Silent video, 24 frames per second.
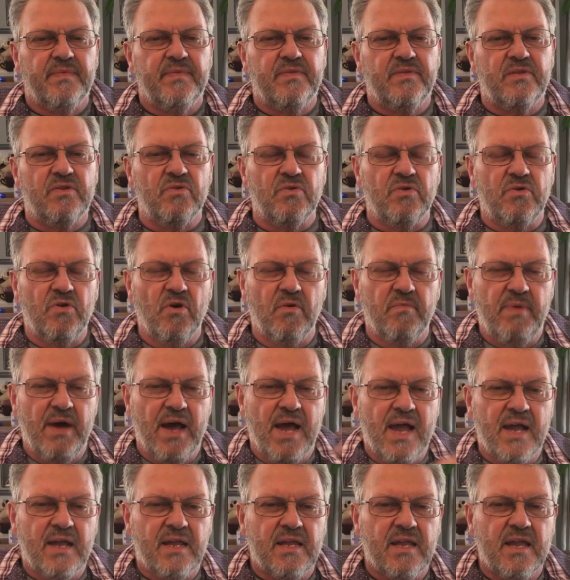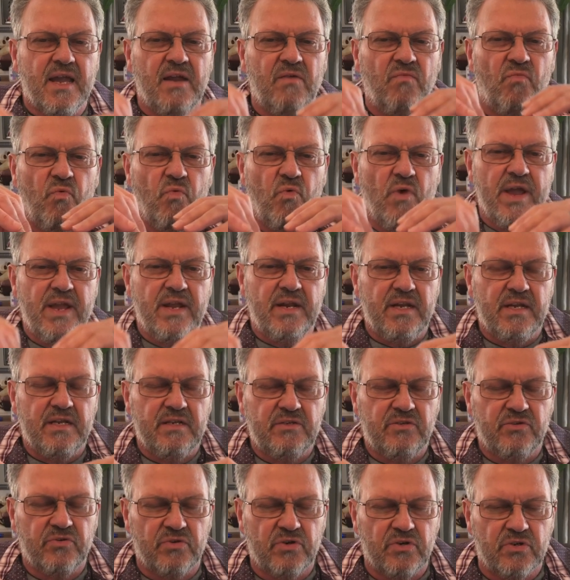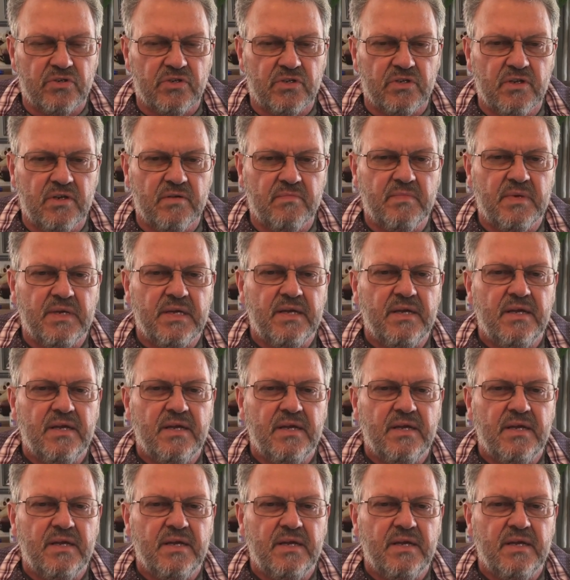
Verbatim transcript: to go back and wait in Jerusalem